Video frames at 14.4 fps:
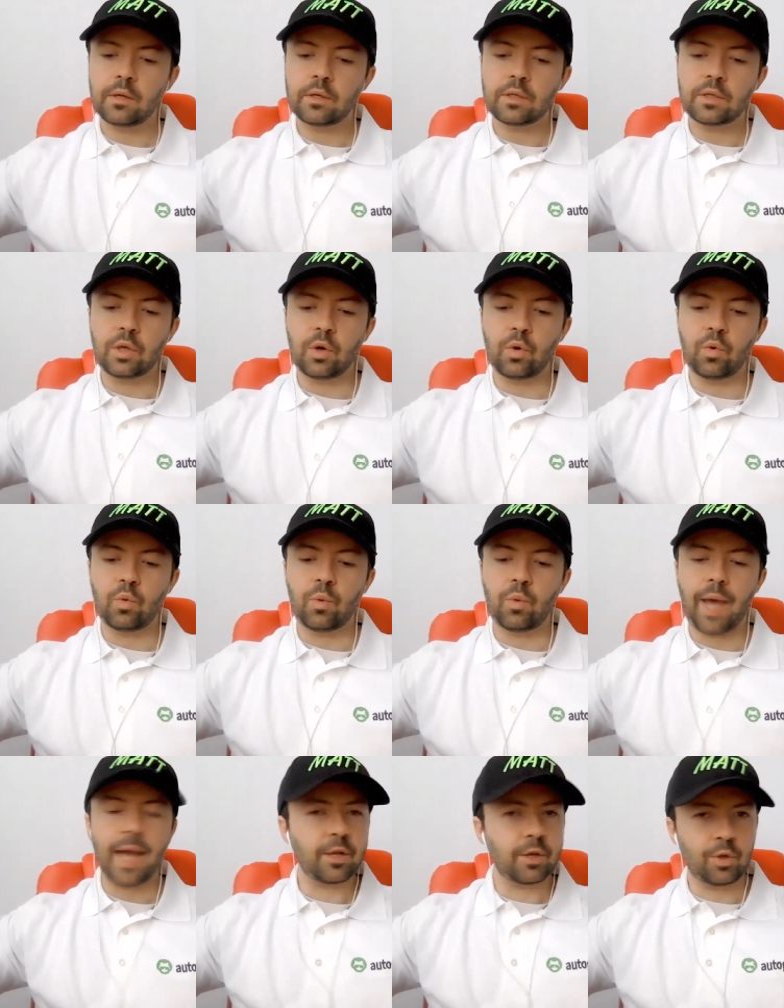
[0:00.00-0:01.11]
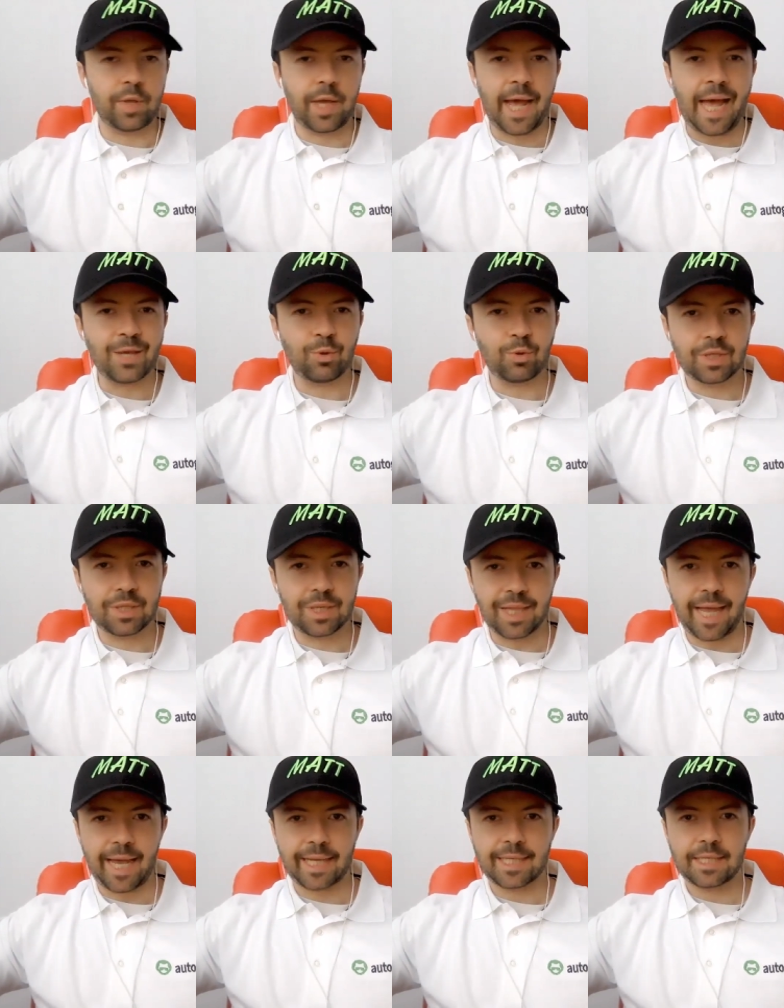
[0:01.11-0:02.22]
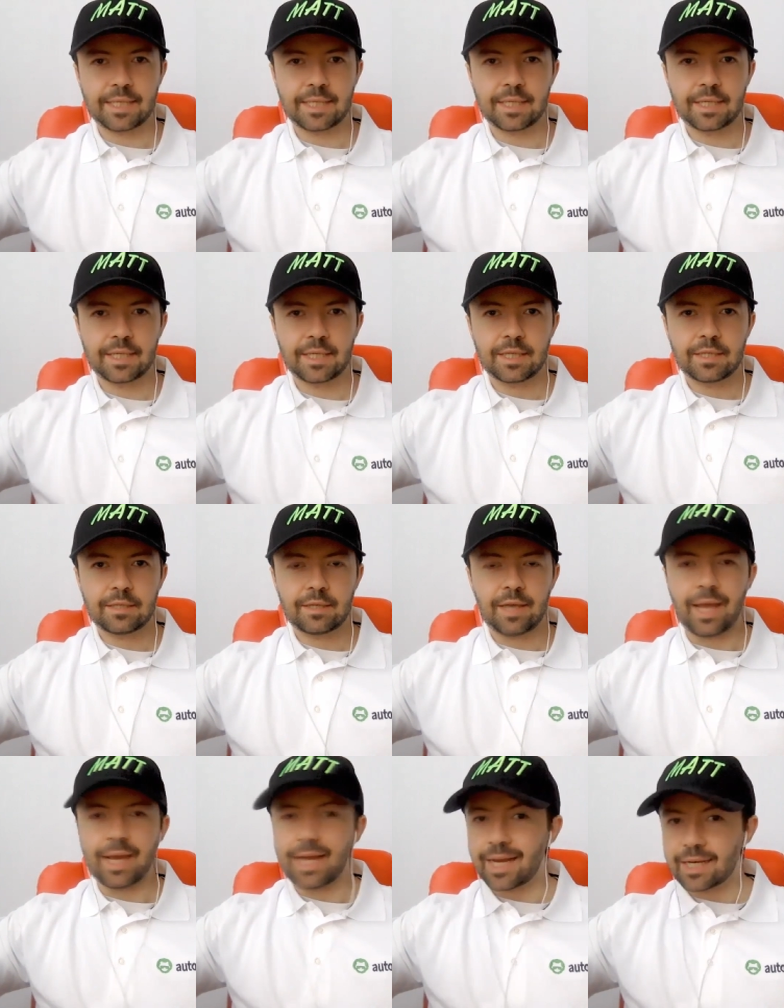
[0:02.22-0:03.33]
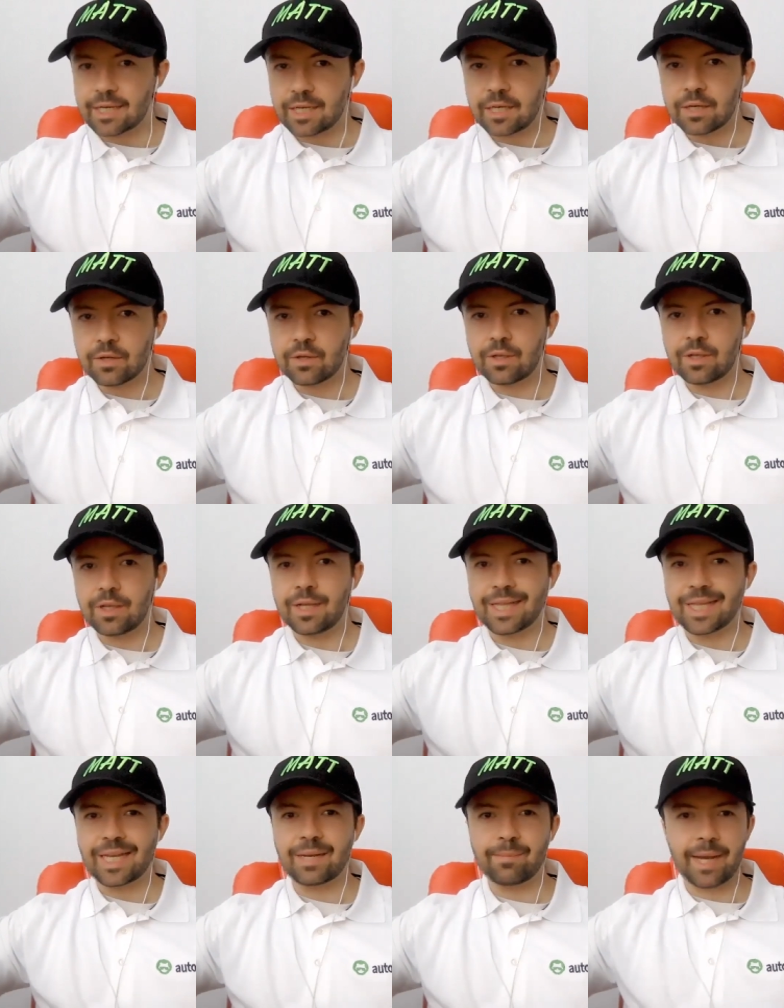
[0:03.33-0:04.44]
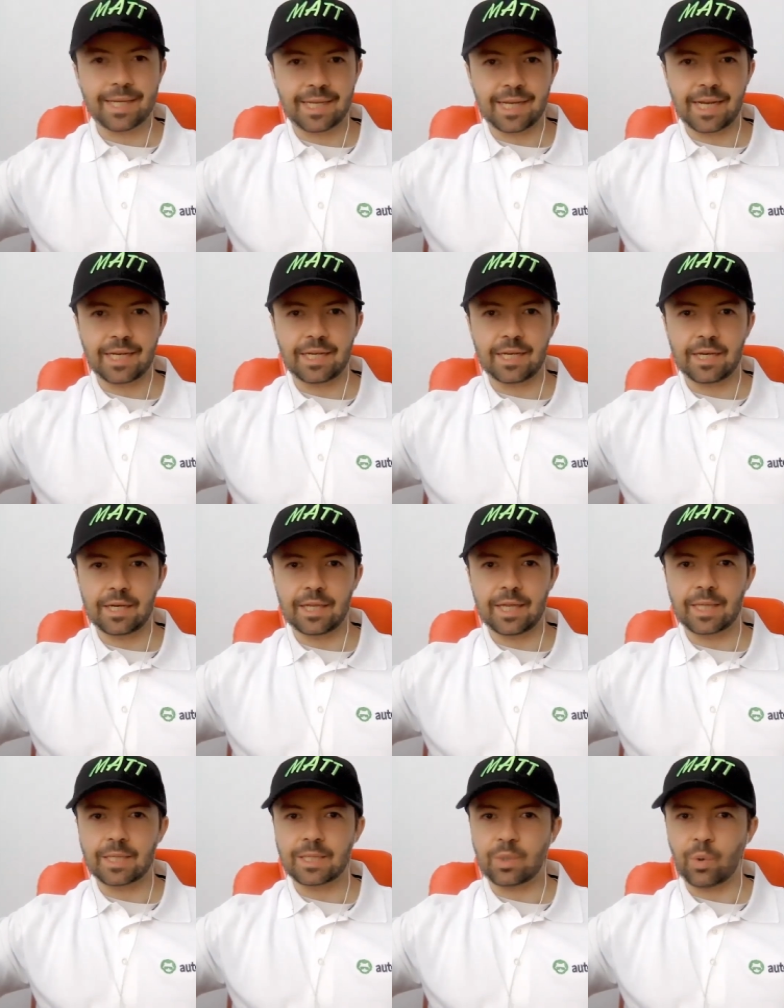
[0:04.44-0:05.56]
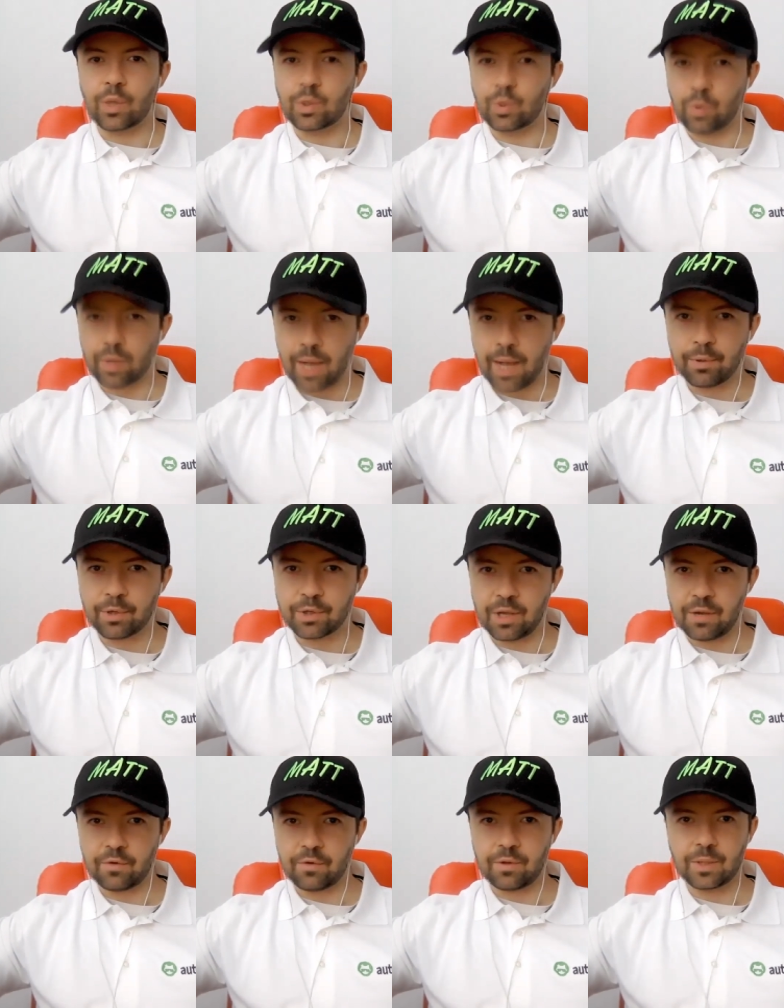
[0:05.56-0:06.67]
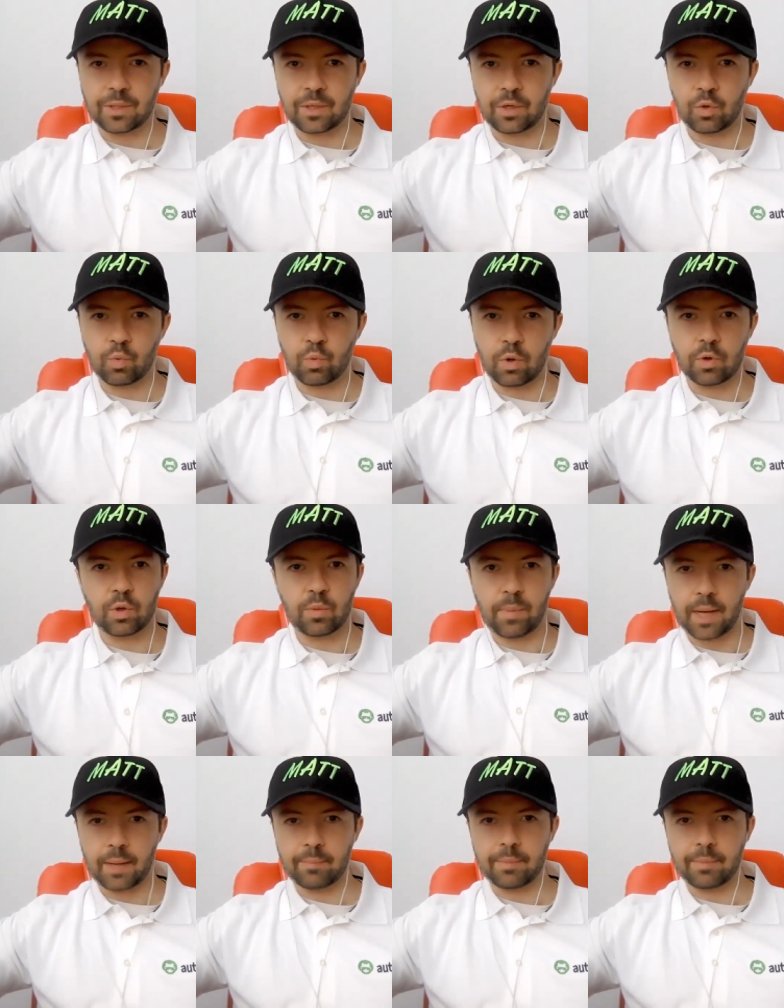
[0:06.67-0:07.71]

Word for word: So how do you do that? How do you select an ideal lead magnet idea that's going to accomplish that for you, that's going to grow your bottom